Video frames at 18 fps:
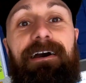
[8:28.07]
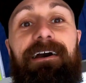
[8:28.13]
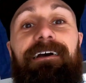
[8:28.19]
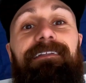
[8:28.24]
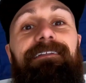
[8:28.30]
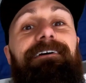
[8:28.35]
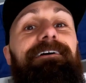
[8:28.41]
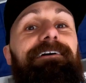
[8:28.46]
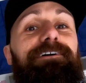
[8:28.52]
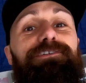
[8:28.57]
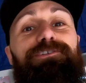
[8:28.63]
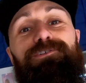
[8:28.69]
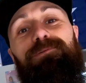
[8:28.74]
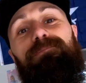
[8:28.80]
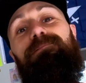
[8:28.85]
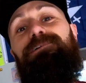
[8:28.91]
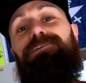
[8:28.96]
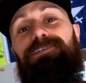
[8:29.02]
not
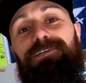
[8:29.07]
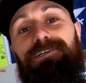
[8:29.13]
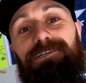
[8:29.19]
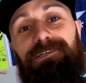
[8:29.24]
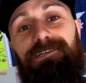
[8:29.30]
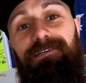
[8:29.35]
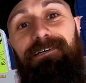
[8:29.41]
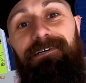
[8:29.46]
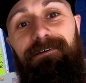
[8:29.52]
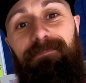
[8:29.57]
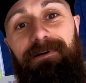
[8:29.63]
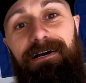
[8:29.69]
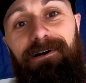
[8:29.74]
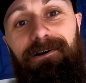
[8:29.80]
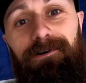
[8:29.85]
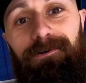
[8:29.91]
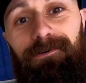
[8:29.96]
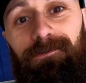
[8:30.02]
super sure
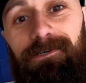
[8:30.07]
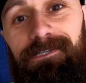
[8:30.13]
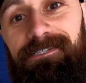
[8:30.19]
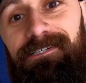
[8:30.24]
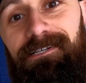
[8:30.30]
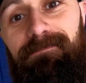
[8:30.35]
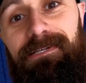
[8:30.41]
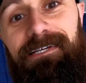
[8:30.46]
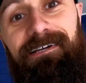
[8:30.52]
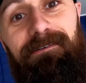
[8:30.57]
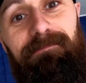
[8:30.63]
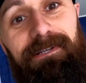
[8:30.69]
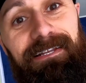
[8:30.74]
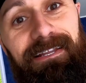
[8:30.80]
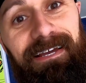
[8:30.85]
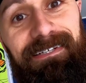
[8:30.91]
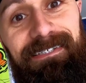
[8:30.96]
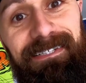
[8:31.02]
about what's going to be
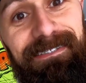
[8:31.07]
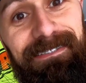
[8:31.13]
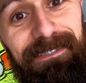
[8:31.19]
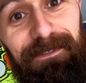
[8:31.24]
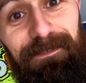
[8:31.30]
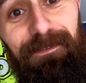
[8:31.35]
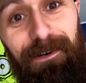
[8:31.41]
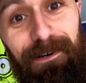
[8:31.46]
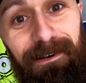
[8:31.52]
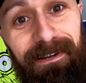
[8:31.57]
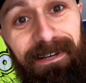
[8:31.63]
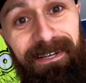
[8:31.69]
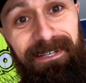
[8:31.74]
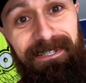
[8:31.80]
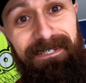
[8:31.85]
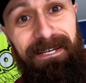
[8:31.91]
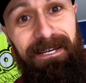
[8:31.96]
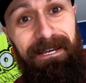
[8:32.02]
coming next as far
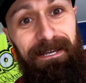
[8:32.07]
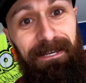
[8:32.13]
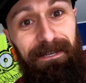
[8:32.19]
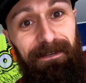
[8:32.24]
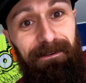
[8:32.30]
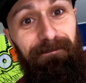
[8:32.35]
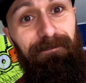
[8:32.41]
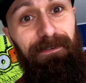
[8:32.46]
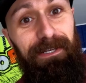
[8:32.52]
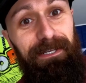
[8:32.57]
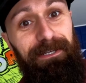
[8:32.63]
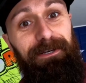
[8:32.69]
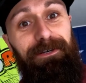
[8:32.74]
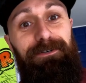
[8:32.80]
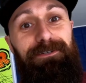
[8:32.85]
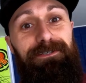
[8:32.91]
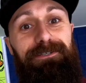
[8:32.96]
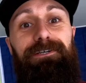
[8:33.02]
as
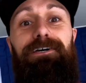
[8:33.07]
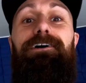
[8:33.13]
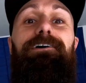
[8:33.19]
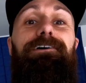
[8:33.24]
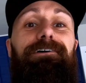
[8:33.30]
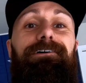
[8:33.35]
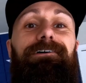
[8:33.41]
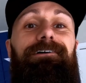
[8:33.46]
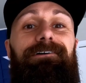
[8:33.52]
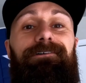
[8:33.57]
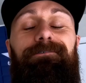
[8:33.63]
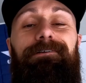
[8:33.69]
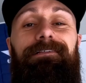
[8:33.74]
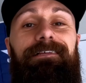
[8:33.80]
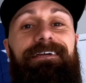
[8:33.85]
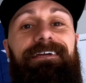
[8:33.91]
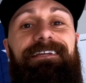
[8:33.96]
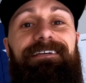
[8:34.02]
videos are
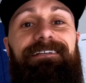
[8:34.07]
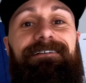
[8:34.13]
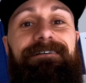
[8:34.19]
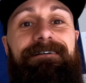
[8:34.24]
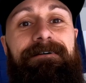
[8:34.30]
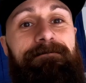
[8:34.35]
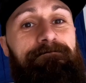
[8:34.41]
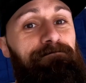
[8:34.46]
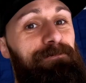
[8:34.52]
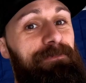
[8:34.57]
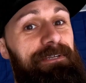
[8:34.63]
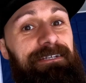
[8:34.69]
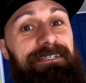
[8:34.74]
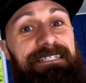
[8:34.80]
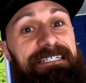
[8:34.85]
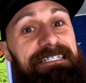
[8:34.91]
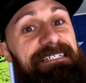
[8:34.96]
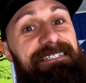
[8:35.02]
related.
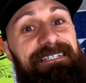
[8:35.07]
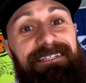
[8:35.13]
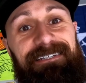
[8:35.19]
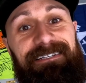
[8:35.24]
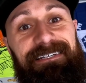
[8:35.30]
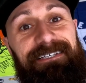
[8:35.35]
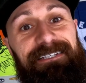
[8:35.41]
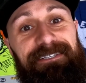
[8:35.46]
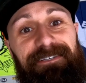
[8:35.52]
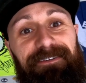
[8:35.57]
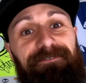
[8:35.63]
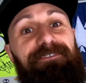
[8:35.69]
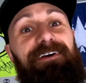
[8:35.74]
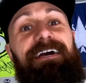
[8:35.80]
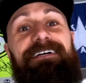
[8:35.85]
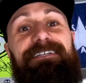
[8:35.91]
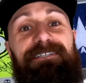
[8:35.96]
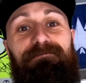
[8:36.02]
Season is
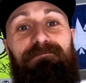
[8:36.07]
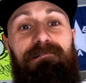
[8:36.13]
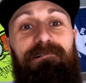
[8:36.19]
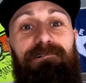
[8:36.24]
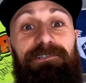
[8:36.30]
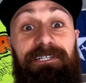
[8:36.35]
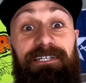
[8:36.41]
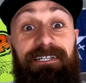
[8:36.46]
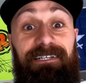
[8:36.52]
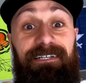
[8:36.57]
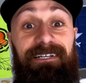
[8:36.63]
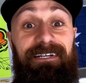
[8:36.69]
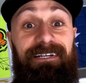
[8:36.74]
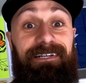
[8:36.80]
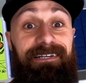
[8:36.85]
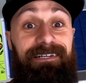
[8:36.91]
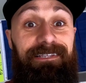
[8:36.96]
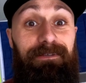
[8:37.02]
fast approaching and I
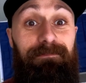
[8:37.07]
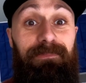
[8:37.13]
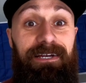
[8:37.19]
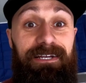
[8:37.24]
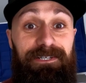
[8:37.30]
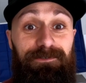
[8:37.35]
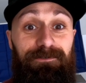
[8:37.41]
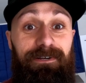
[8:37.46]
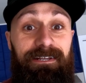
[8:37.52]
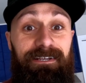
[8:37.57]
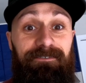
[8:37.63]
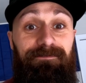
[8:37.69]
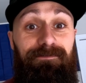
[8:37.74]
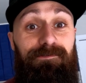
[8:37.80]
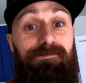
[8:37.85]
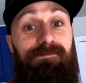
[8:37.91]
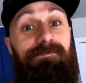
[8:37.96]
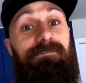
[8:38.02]
got to get the bikes ready
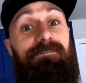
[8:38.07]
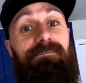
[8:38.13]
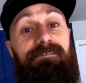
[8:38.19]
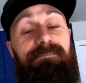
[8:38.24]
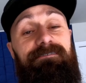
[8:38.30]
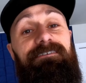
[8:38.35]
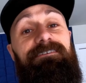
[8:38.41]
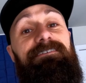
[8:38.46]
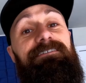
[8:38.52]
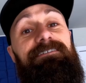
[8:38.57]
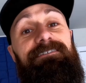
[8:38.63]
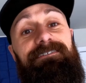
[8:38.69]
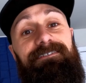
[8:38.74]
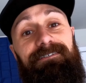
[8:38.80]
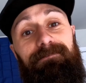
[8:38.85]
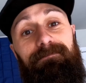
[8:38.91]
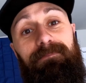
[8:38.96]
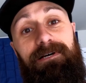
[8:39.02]
for the
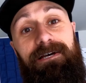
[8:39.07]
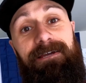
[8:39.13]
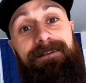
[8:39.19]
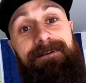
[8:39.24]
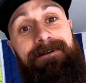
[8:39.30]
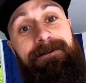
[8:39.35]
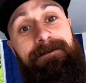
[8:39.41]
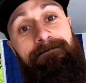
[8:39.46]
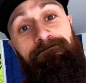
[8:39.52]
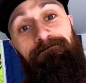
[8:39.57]
season, but